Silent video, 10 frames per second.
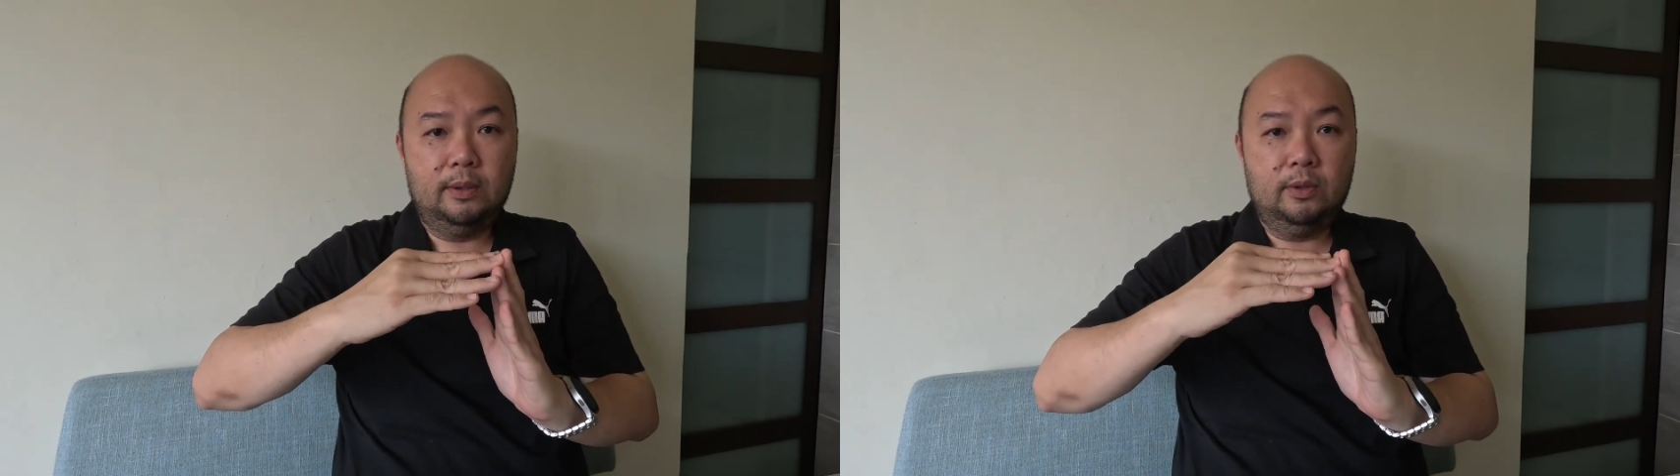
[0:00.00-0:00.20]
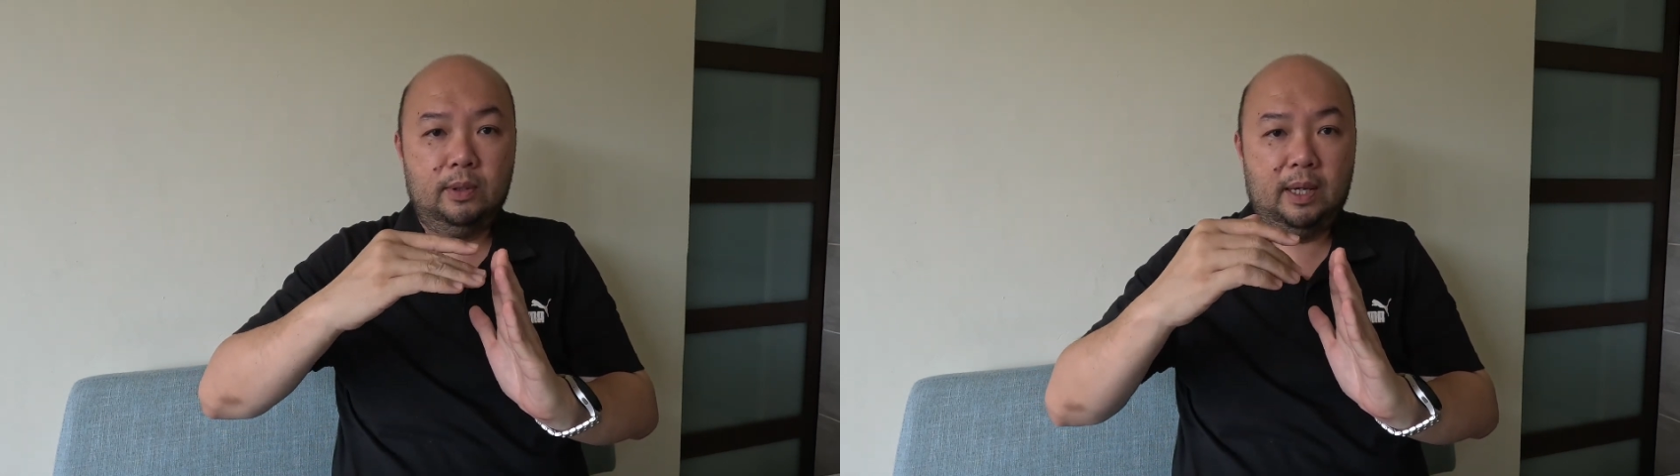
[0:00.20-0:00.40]

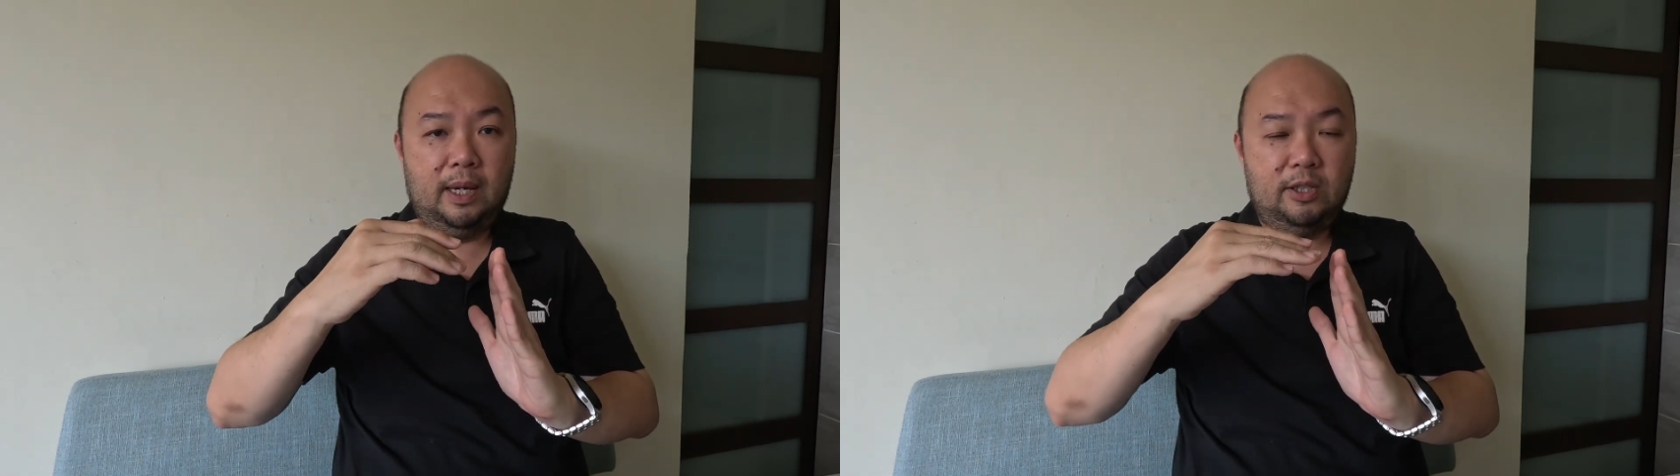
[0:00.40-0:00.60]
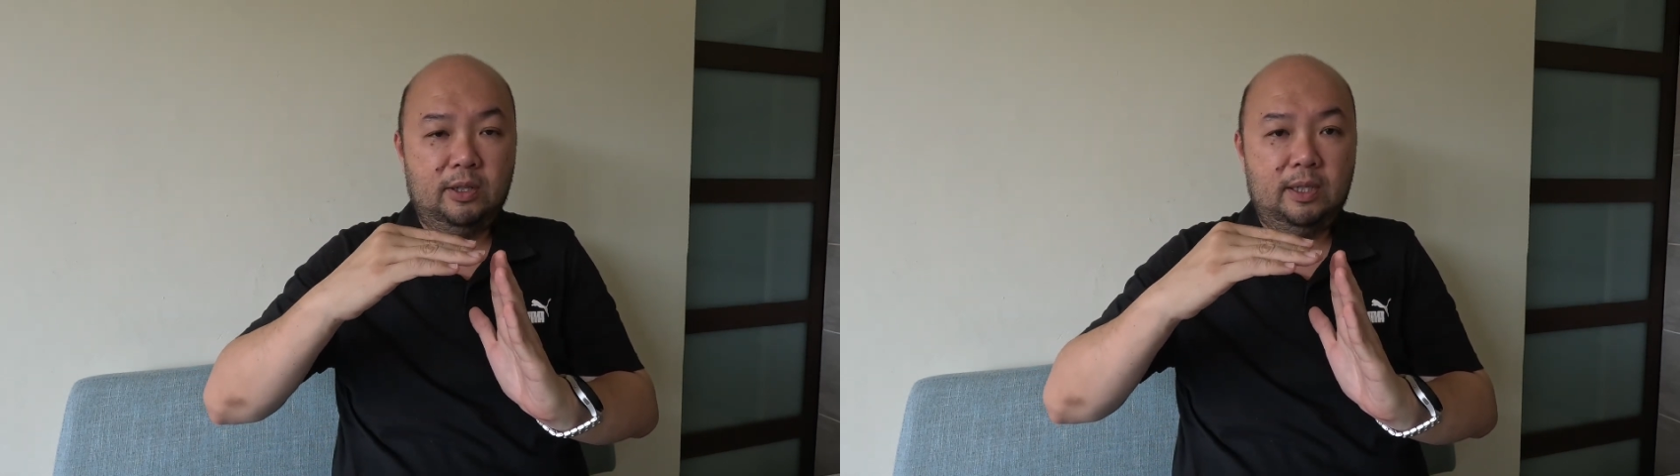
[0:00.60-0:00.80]
So
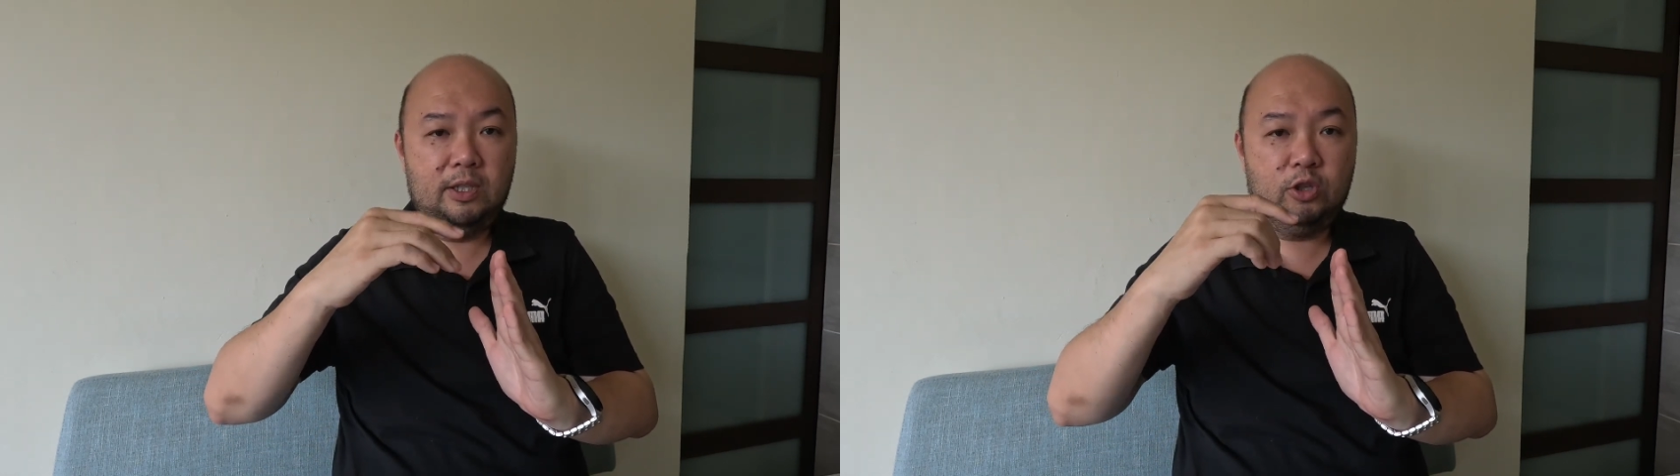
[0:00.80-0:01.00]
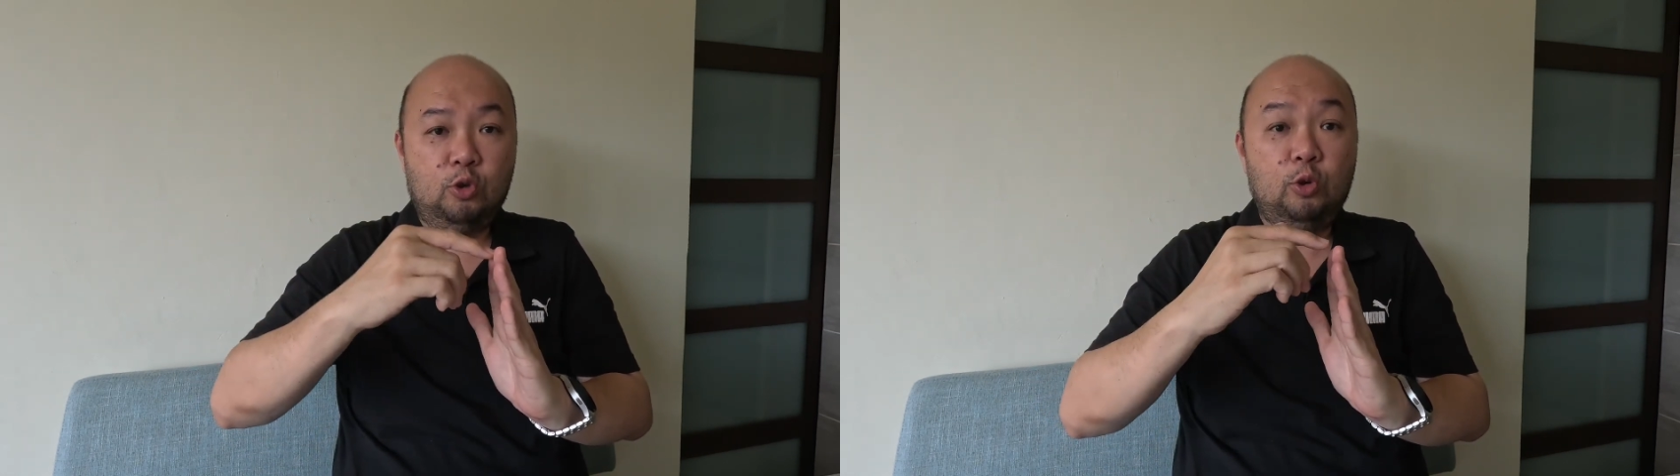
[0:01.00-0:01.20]
they actually
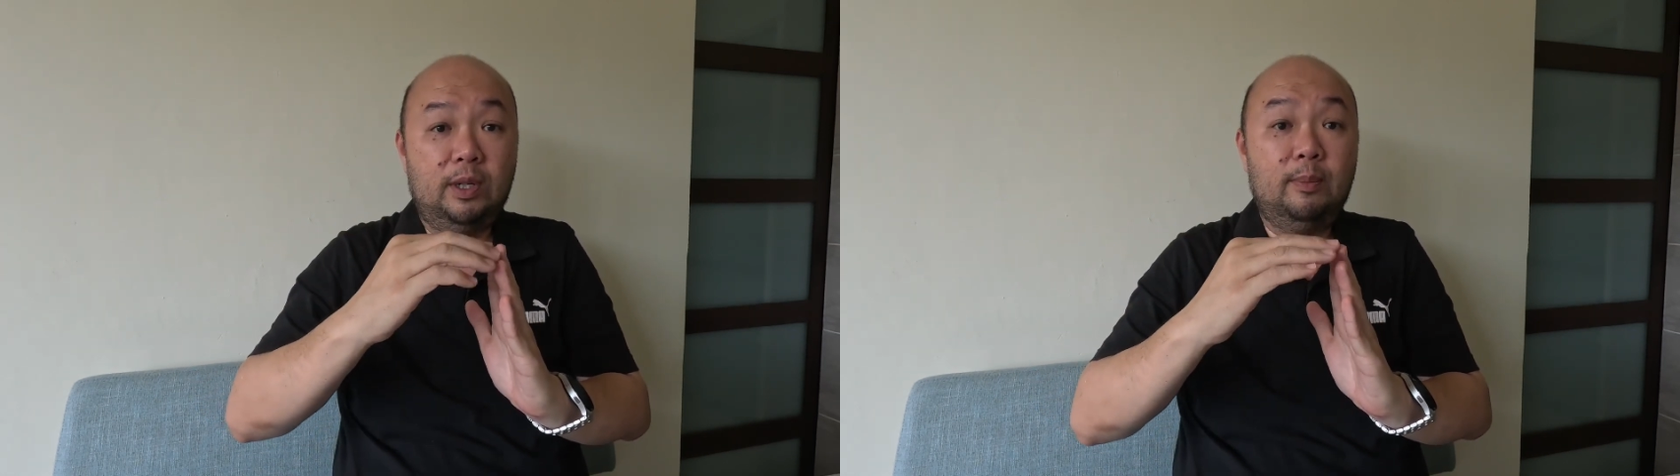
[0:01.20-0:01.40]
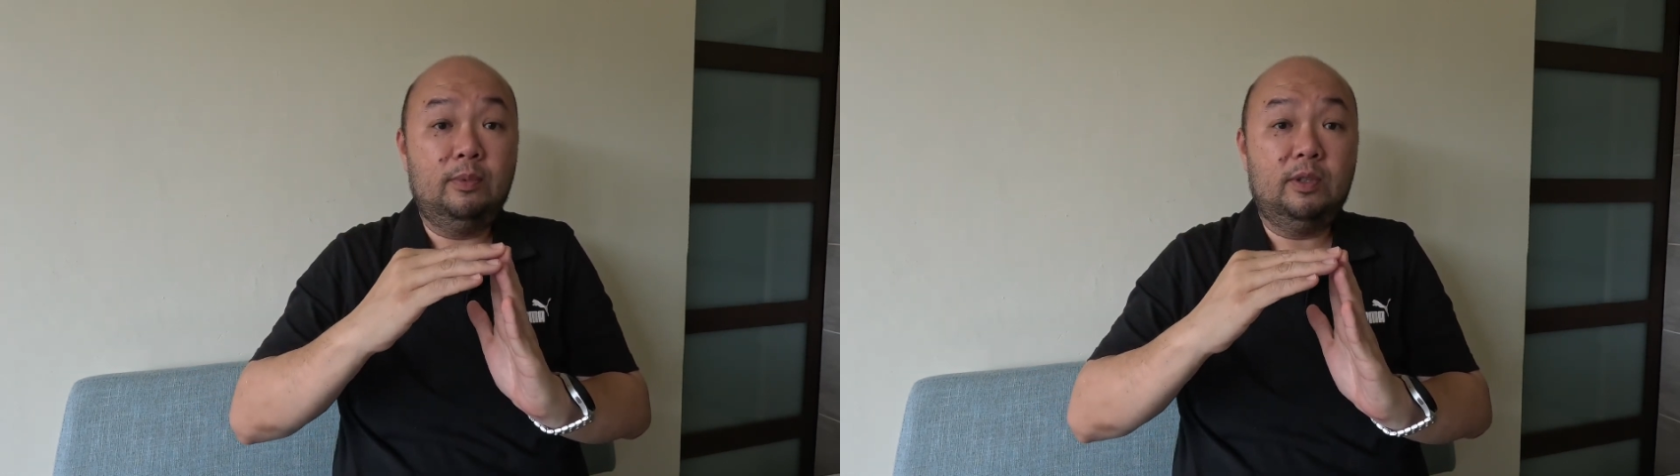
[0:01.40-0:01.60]

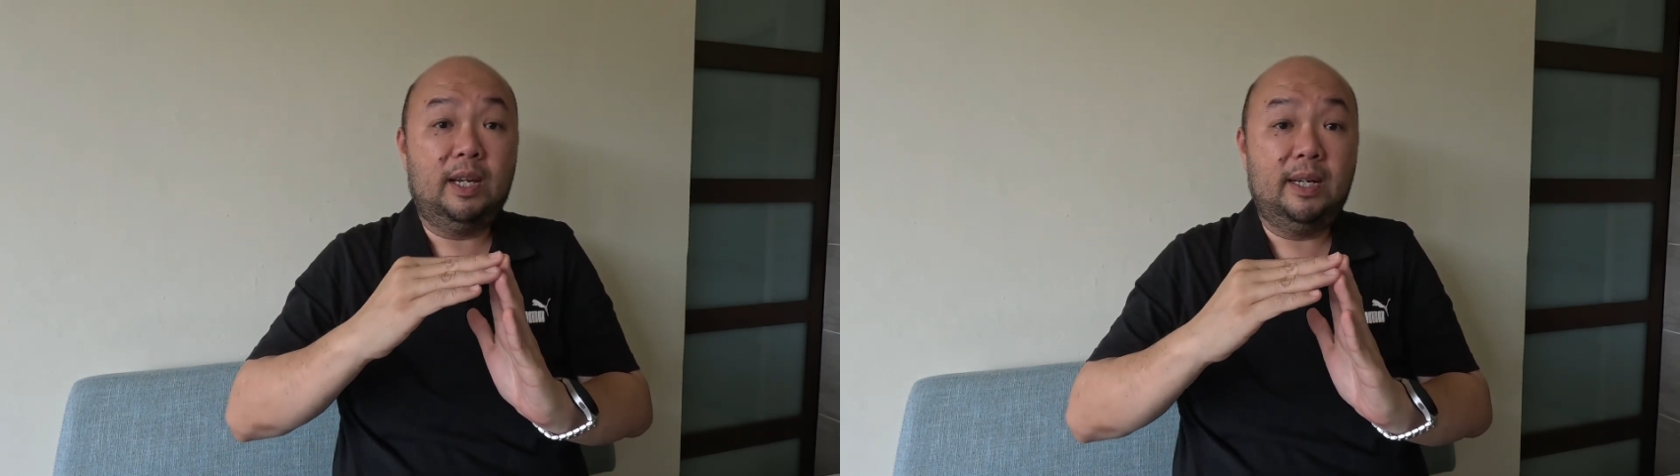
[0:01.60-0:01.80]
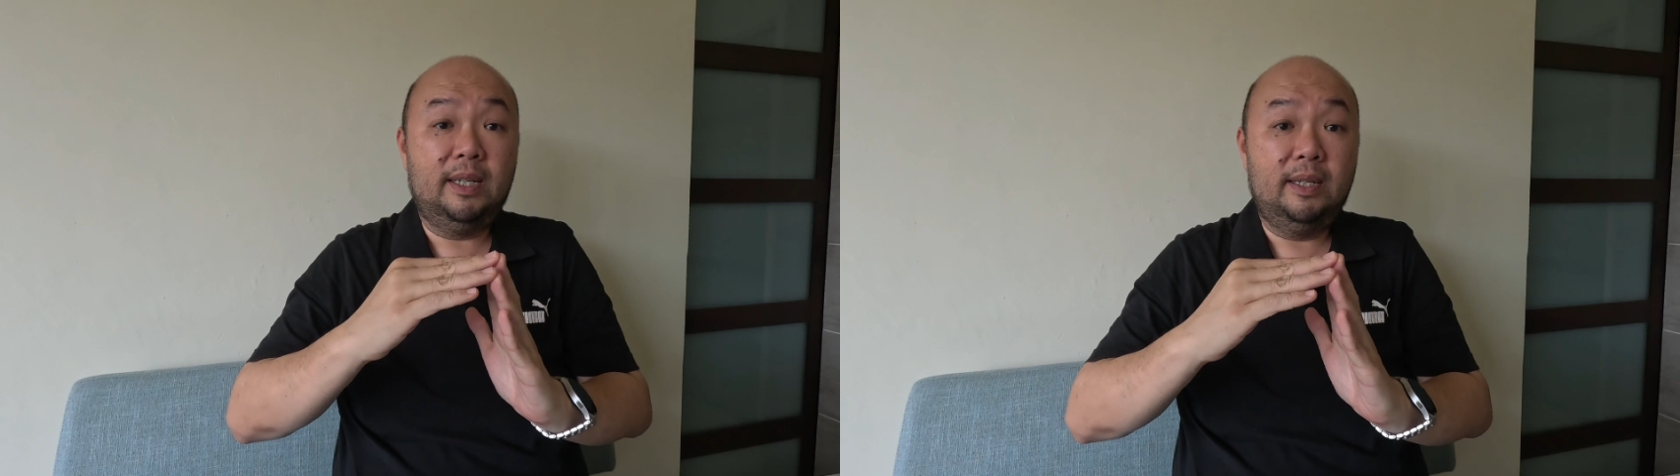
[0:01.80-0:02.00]
screw them
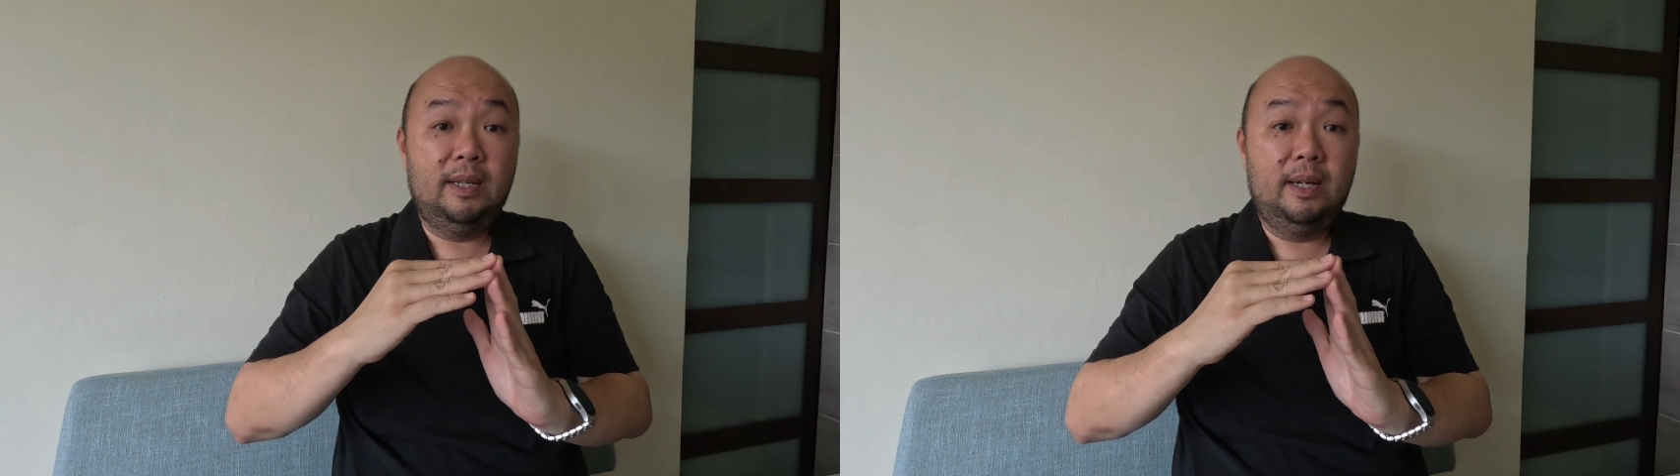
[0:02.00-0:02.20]
together.